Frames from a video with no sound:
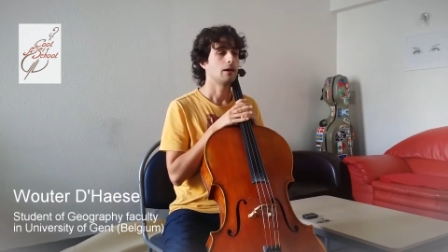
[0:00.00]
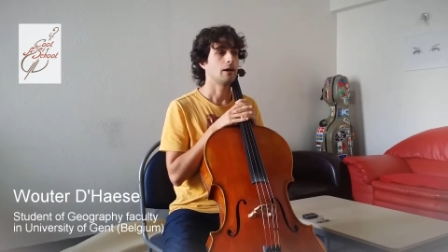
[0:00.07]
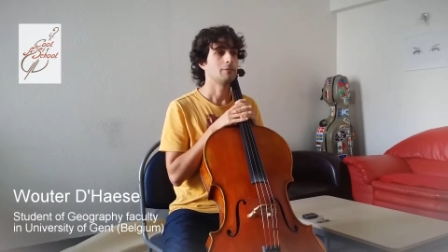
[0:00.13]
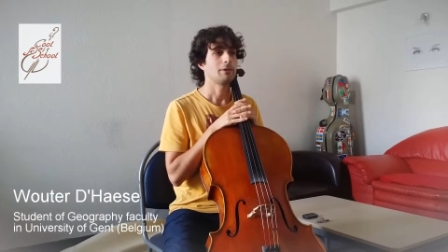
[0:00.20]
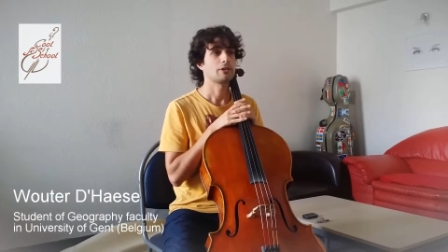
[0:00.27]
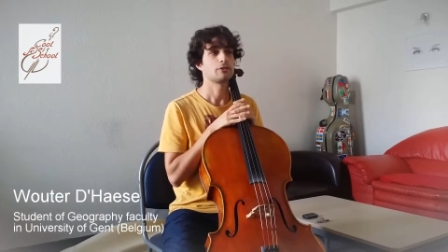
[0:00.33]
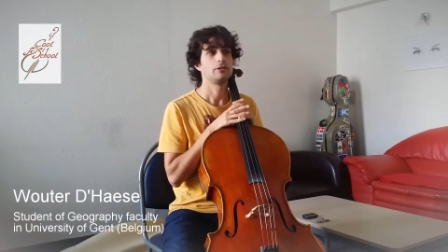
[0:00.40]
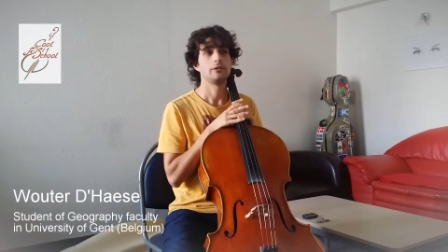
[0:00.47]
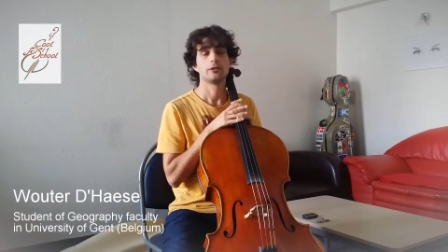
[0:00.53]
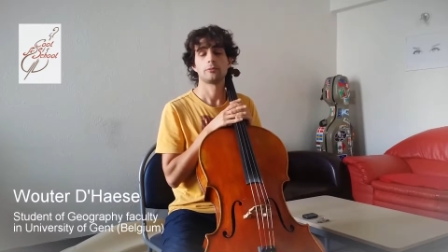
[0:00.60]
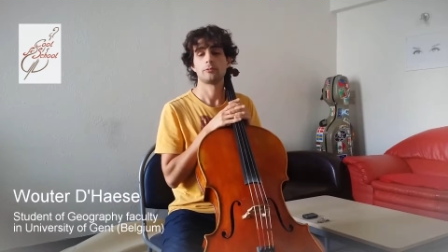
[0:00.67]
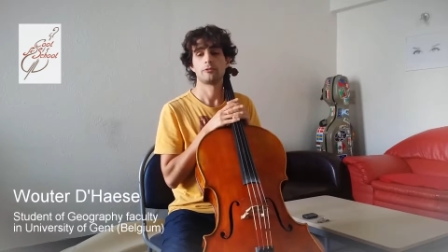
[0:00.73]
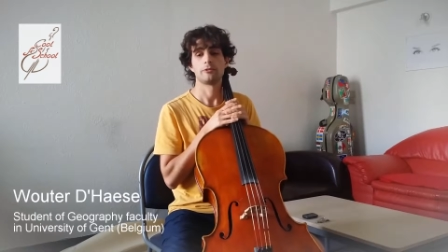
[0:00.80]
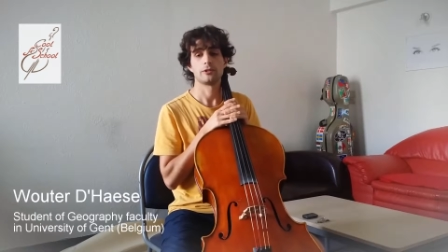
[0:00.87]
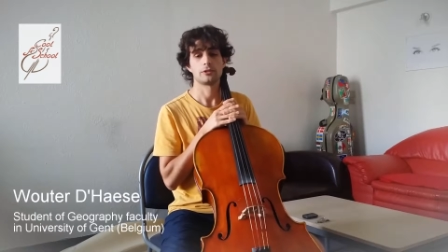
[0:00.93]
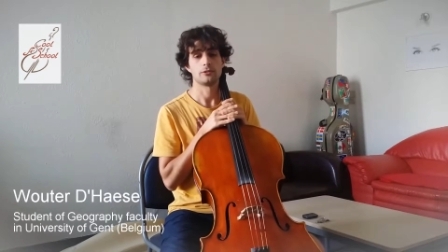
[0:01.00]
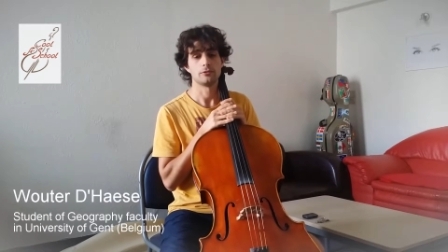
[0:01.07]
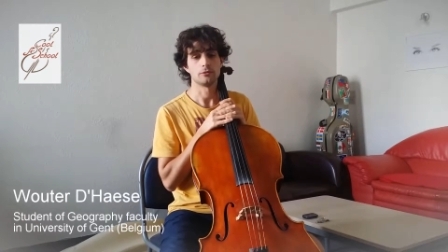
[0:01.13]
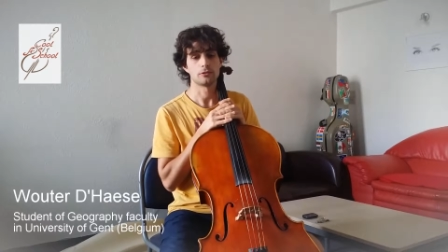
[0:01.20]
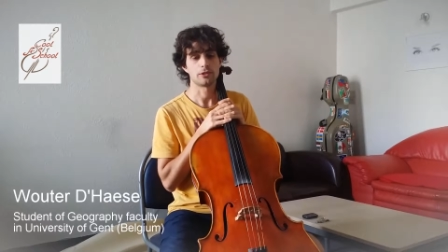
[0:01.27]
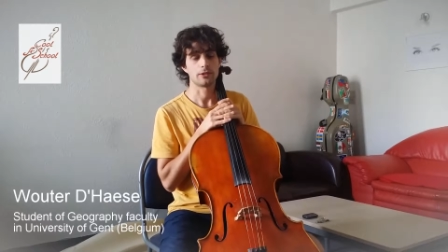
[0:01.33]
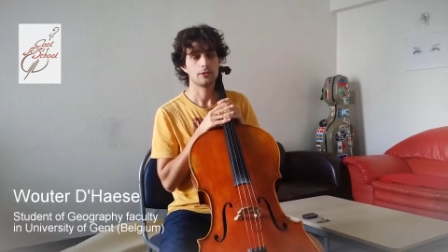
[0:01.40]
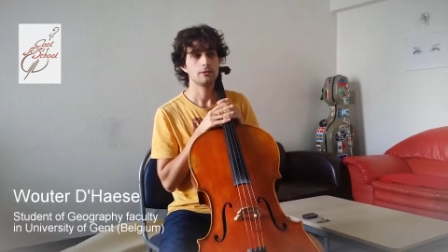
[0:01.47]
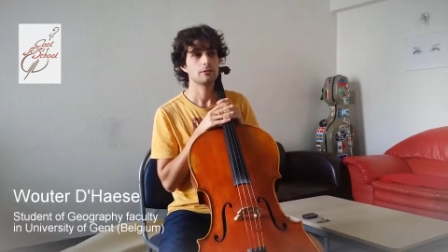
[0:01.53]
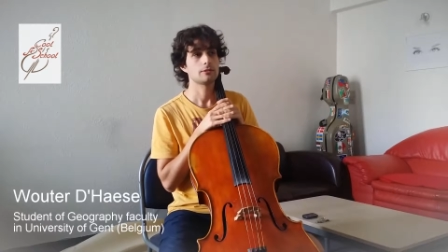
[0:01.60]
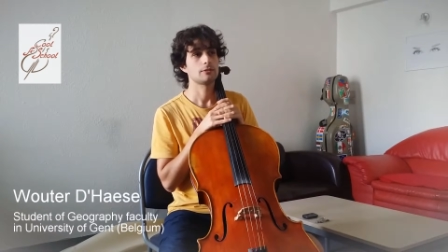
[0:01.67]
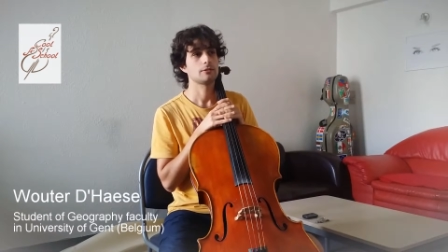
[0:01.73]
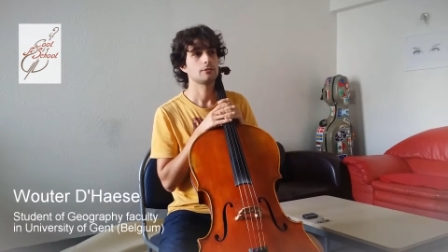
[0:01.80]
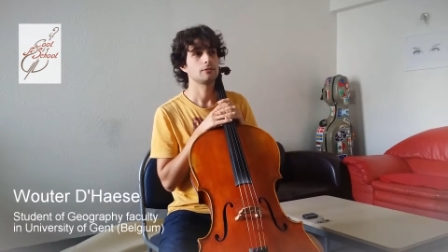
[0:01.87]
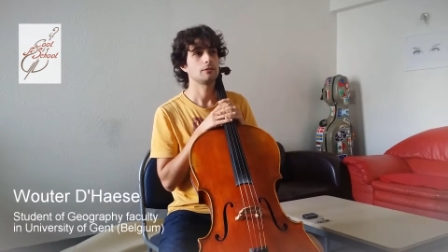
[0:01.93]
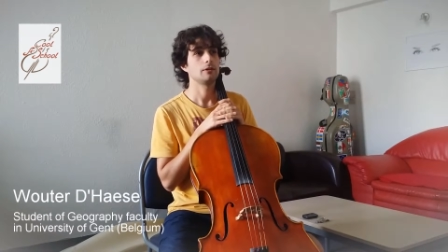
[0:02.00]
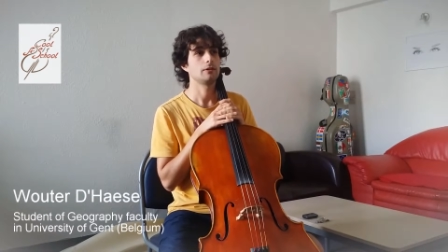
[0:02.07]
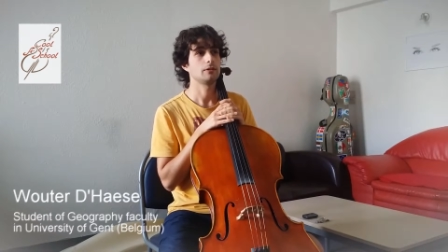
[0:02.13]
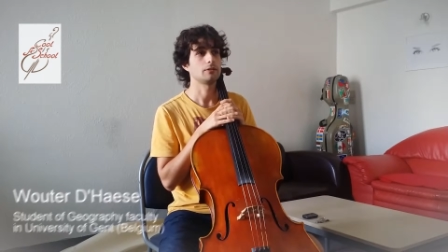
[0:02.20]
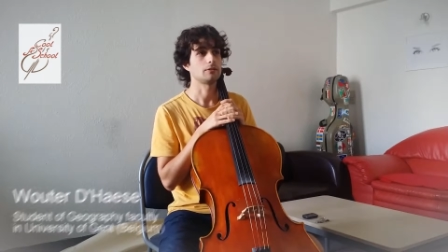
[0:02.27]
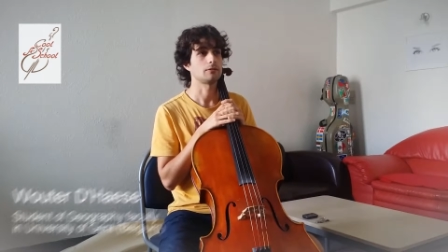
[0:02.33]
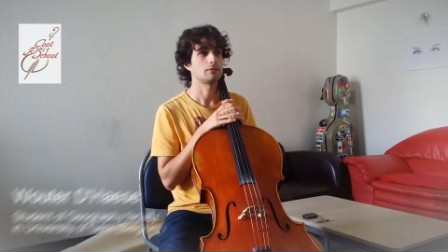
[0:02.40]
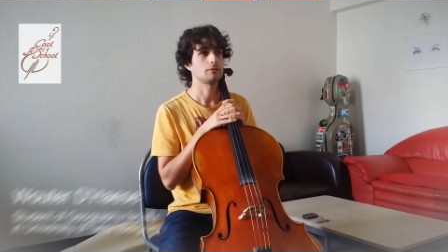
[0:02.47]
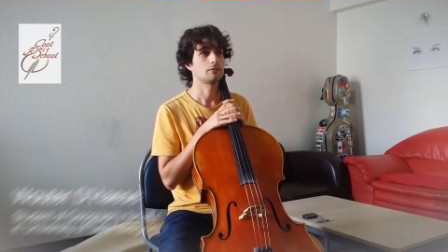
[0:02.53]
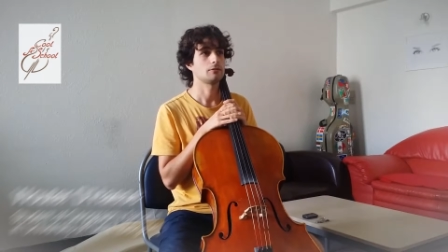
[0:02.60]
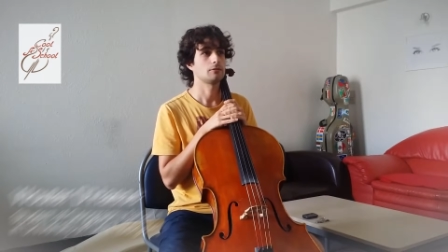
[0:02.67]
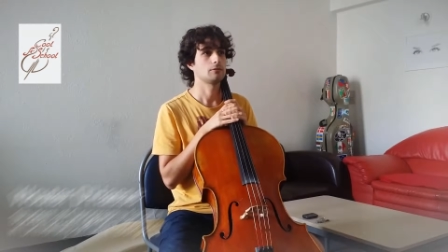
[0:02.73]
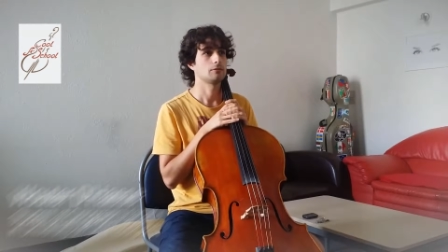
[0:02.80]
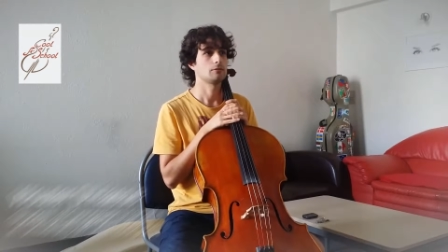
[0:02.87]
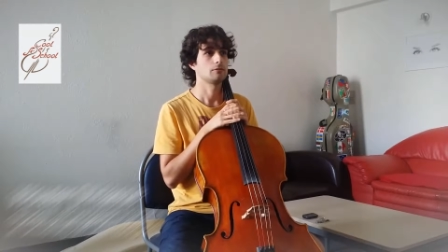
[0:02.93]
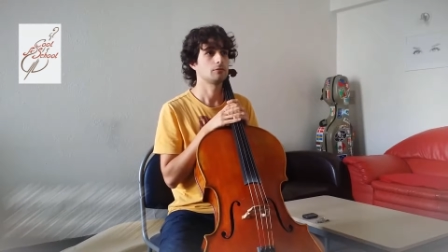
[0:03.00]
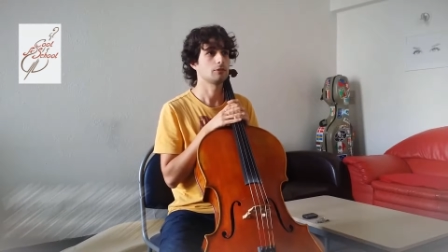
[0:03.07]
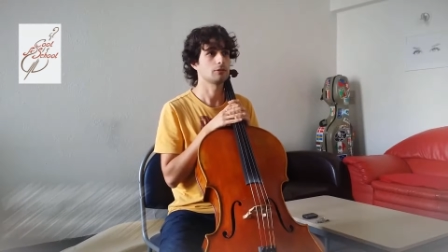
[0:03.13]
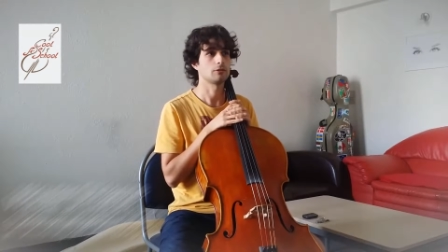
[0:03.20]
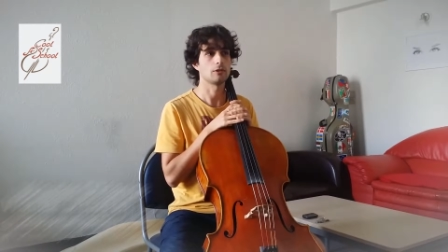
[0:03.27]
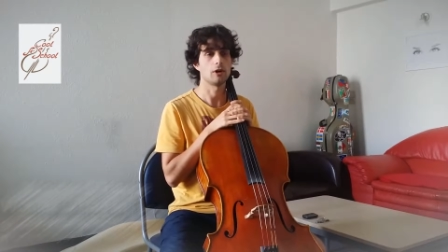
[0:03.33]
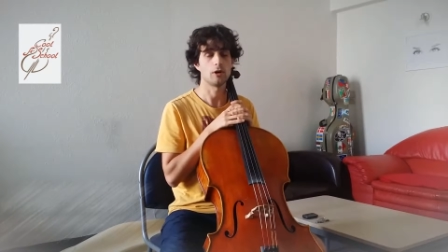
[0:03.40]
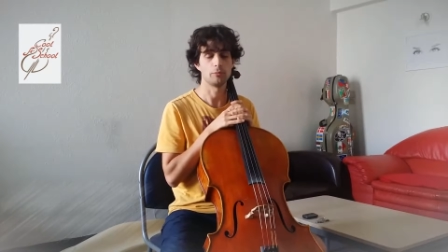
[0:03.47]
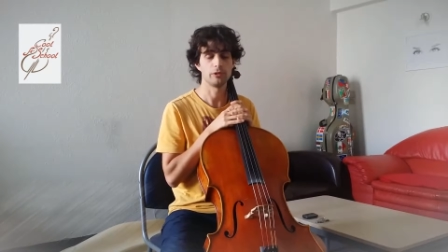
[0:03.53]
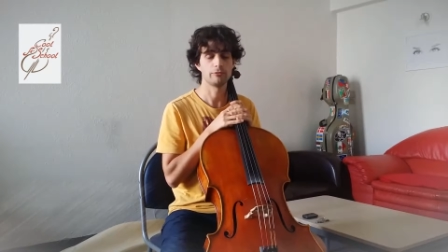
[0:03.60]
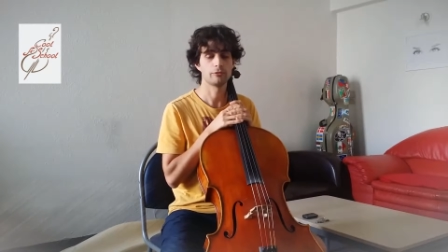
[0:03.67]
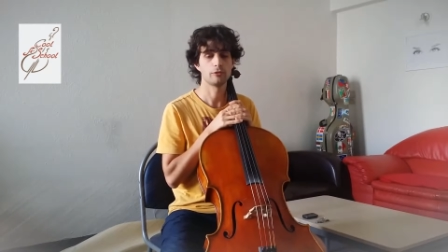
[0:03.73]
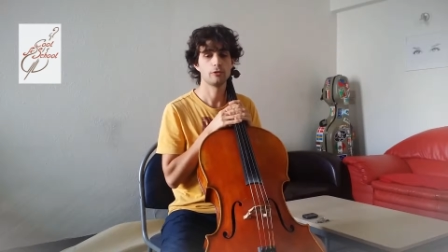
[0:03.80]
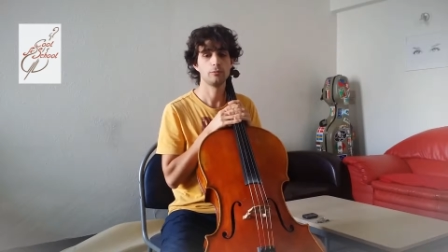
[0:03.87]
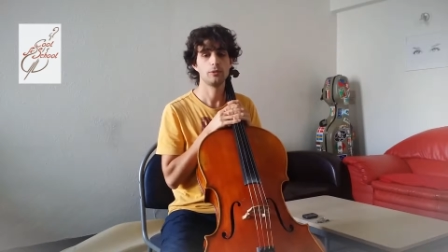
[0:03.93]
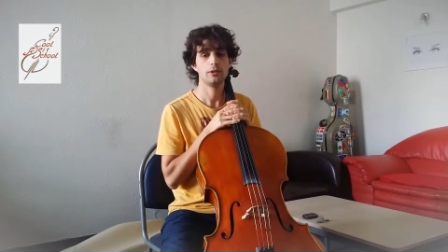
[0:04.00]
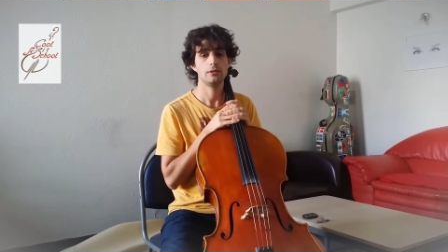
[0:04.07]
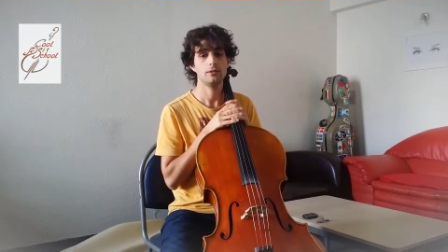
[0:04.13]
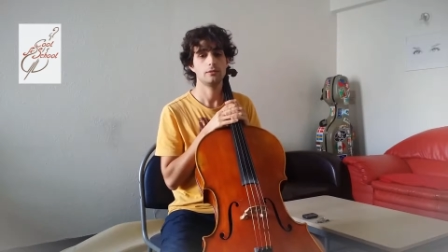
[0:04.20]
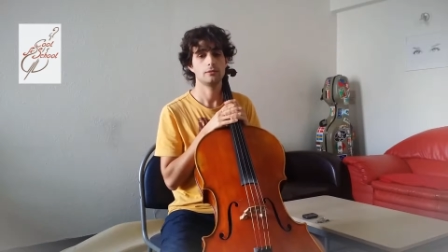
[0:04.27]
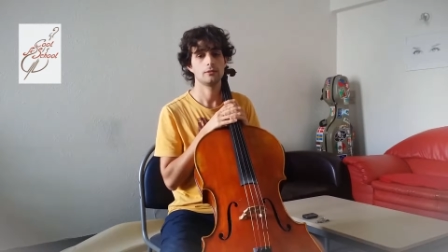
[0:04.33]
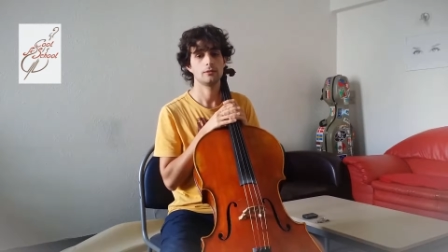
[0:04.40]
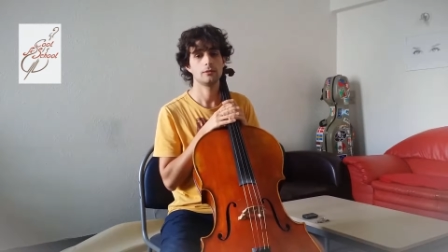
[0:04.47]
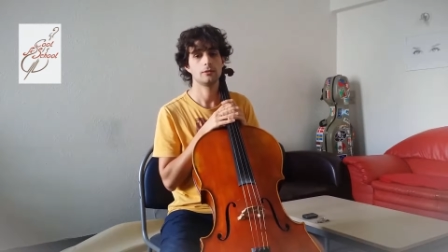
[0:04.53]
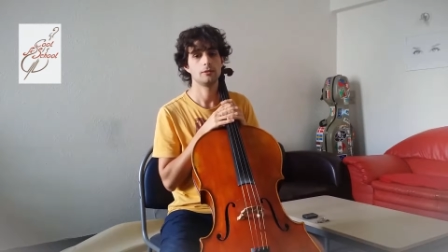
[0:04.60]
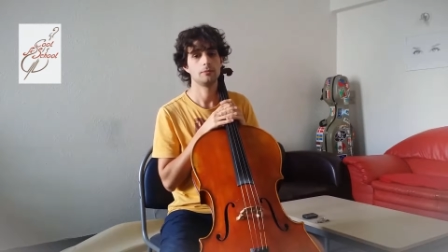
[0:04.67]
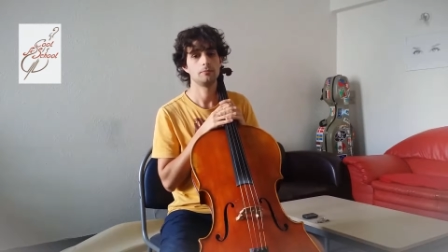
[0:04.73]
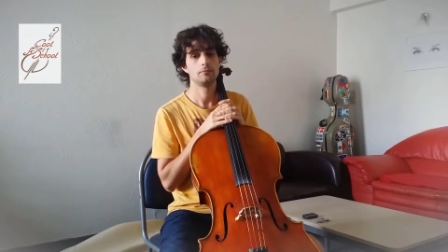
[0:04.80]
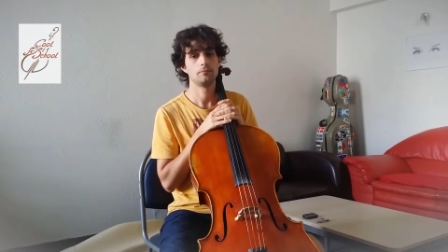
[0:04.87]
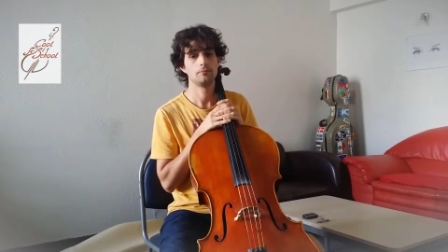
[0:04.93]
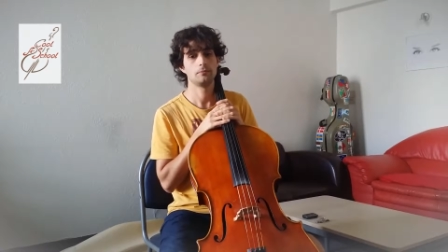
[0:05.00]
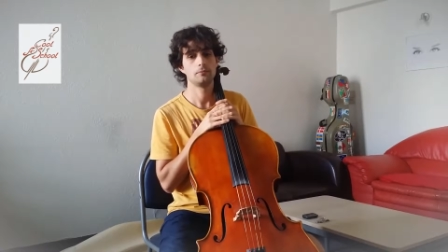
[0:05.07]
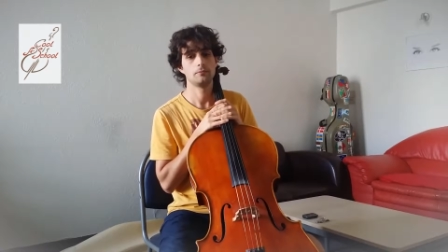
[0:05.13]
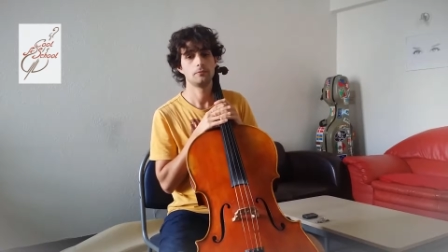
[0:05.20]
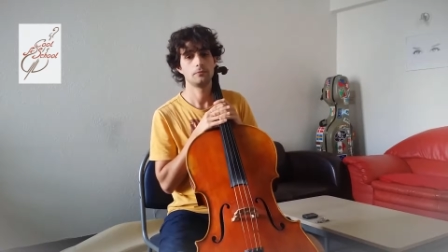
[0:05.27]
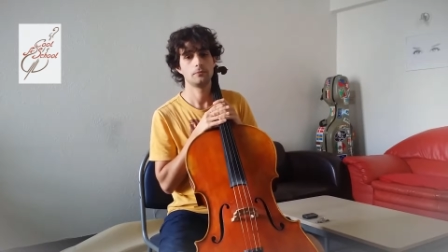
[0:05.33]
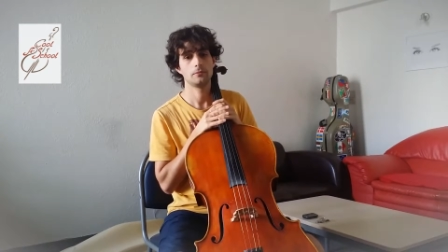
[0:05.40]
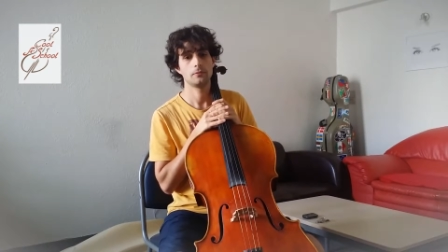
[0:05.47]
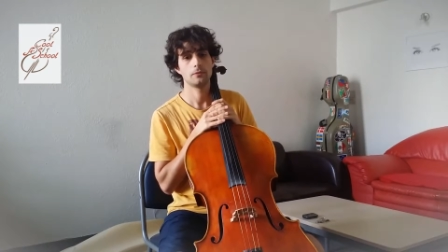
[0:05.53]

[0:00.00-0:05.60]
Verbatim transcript: I'm actually not a professional cellist, it's just a hobby for me. Um,